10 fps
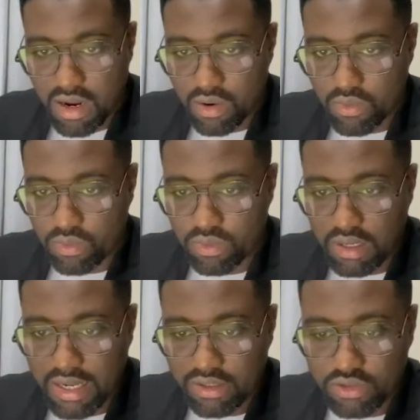would
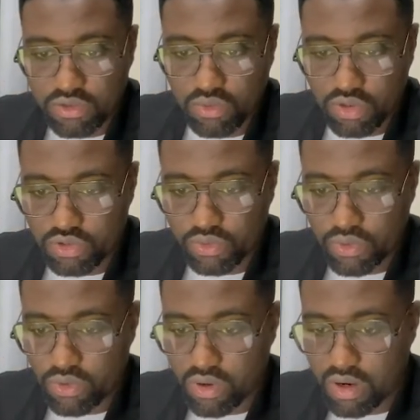like to also
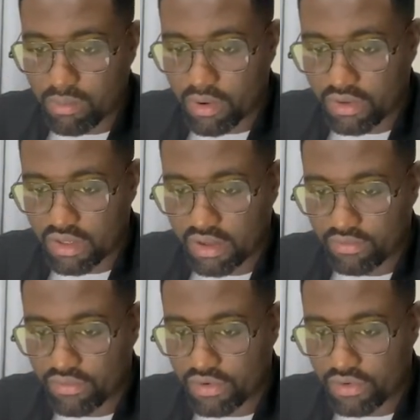talk about the
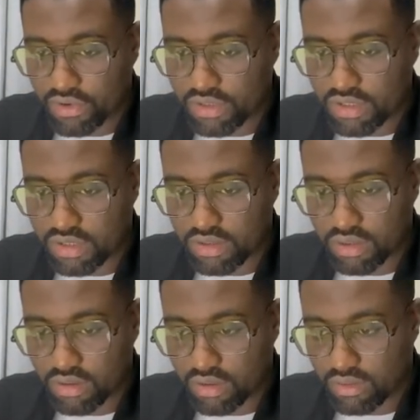various
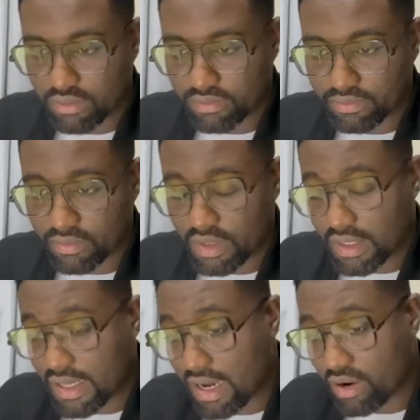
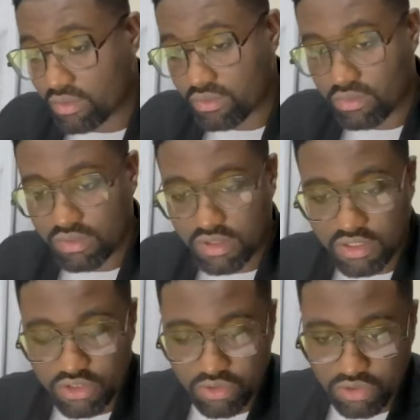I'll
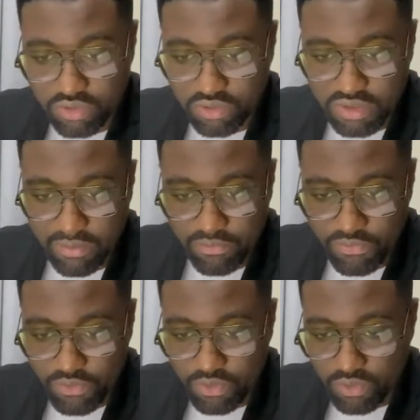teach you also some
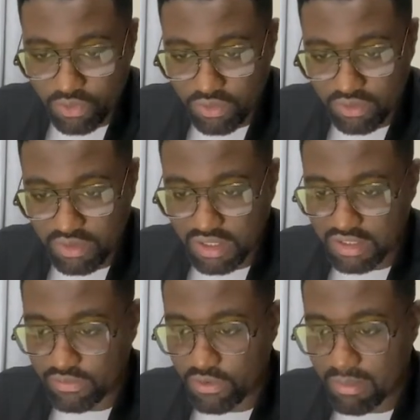few text
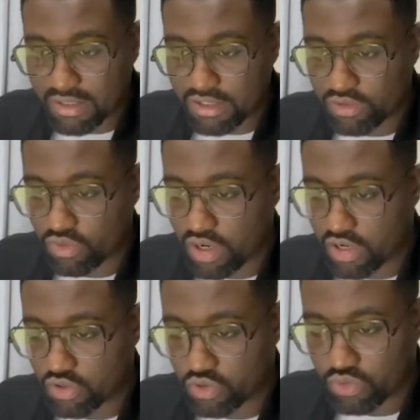formatting you can
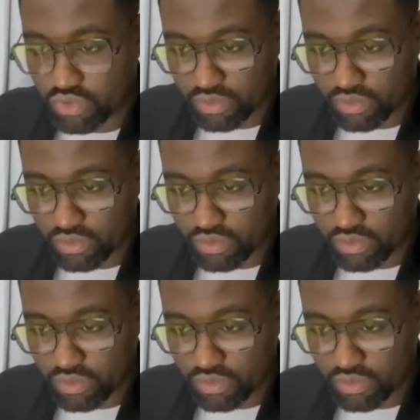do.